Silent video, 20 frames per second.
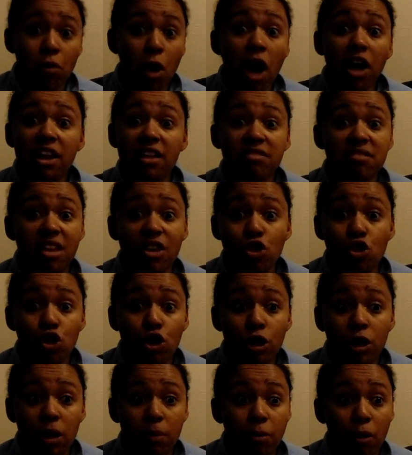
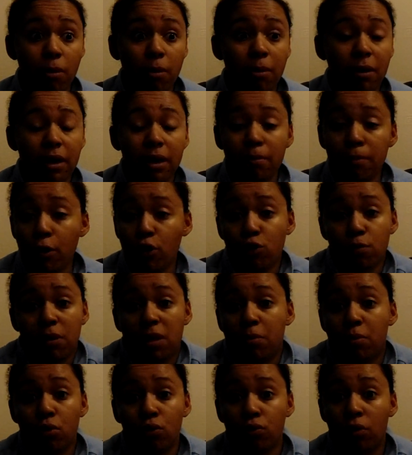Unintentionally, probably. Most
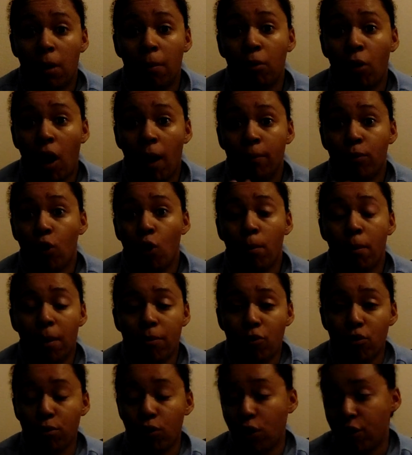people, I'm not
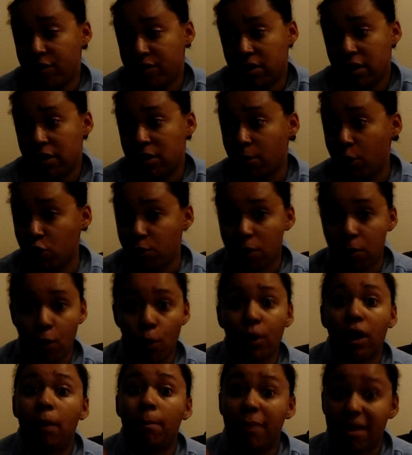memorable, obviously, to most
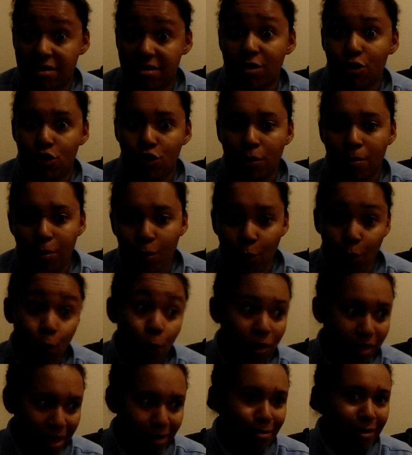people when I message them.
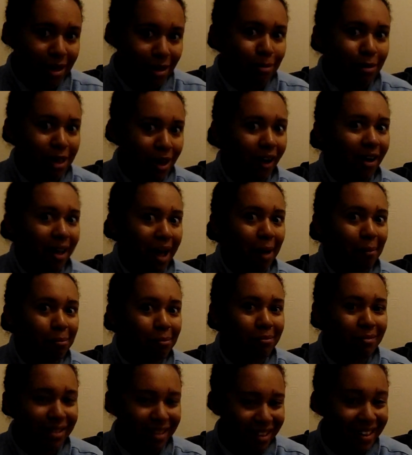When they meet me, I
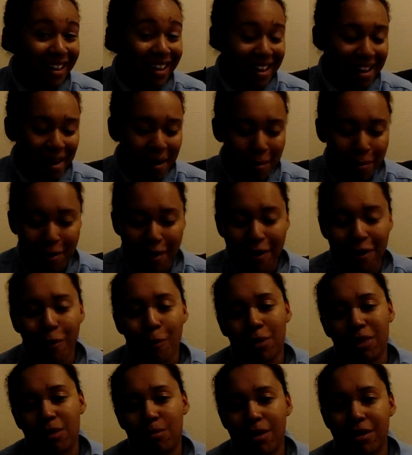am.
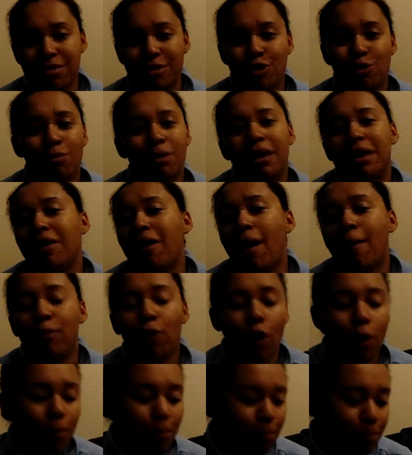But when they message me, I'm
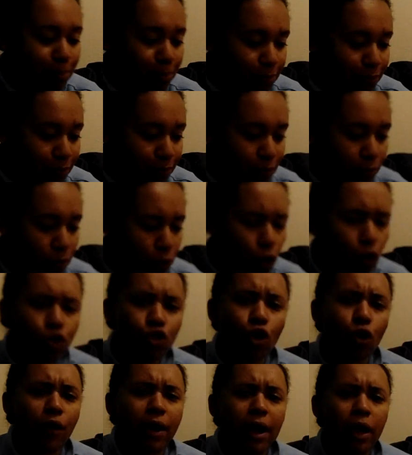not.
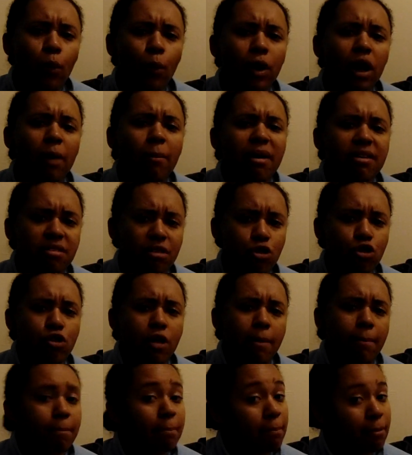Sorry, when I message
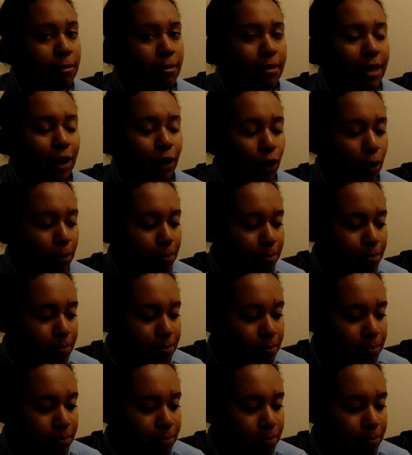them, they're not.